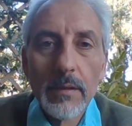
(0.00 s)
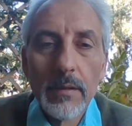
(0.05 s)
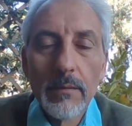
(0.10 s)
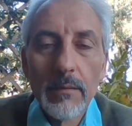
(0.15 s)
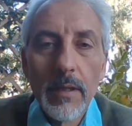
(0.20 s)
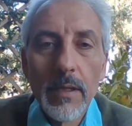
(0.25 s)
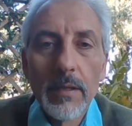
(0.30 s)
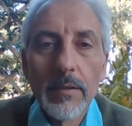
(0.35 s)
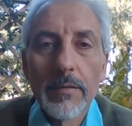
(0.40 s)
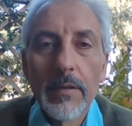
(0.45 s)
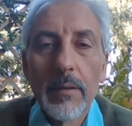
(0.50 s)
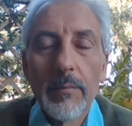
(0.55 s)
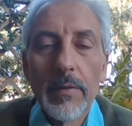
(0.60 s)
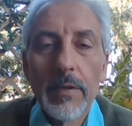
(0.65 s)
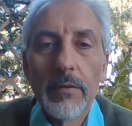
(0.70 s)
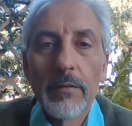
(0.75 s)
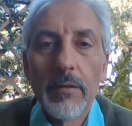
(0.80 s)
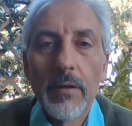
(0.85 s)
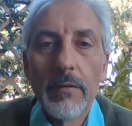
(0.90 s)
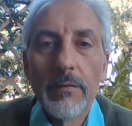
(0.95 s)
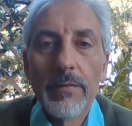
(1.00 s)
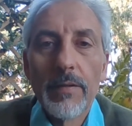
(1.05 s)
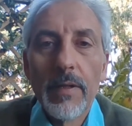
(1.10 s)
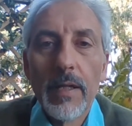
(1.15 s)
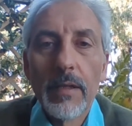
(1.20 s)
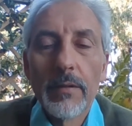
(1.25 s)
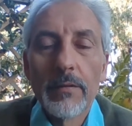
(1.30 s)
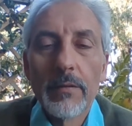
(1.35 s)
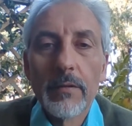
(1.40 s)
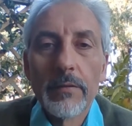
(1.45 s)
whether something is going
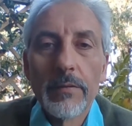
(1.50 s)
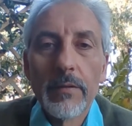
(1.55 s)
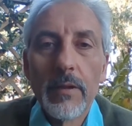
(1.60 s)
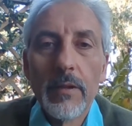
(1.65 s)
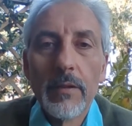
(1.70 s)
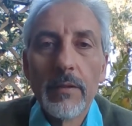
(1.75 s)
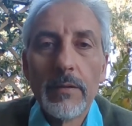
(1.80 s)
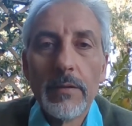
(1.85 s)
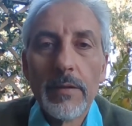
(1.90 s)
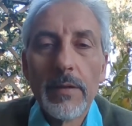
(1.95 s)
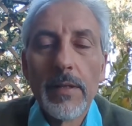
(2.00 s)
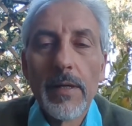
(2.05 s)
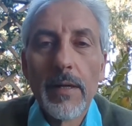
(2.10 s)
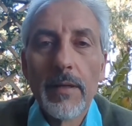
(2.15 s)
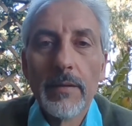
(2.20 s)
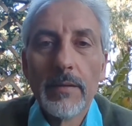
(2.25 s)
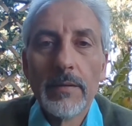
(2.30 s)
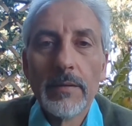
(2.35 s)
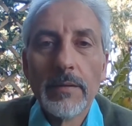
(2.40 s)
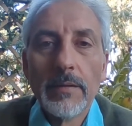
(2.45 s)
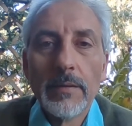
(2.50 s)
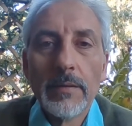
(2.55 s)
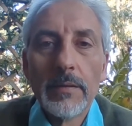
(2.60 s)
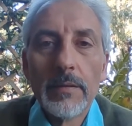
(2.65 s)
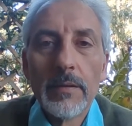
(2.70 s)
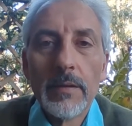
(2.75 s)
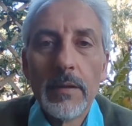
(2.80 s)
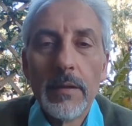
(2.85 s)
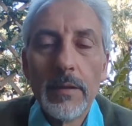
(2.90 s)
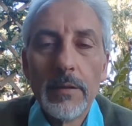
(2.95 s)
fast or slow.
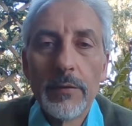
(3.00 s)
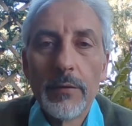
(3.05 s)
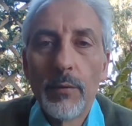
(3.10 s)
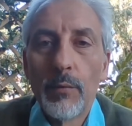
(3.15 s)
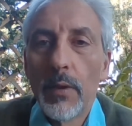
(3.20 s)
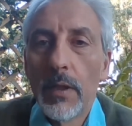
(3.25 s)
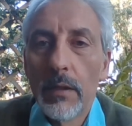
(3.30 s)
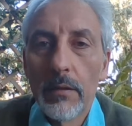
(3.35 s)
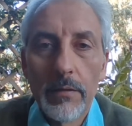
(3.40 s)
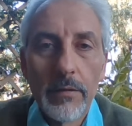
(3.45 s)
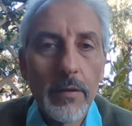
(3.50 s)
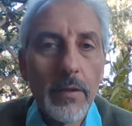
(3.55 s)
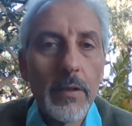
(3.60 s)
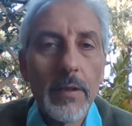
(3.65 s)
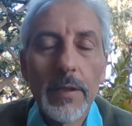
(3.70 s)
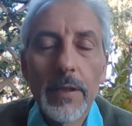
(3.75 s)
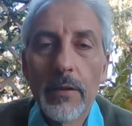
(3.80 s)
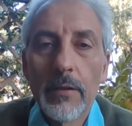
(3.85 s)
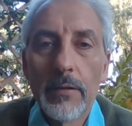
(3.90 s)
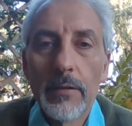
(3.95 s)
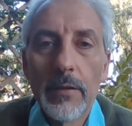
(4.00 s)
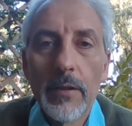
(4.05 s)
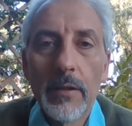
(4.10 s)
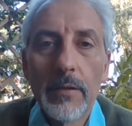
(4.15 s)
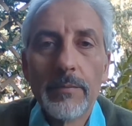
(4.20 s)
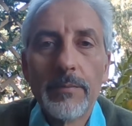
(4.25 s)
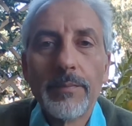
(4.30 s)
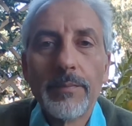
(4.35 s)
Is the world turning or not?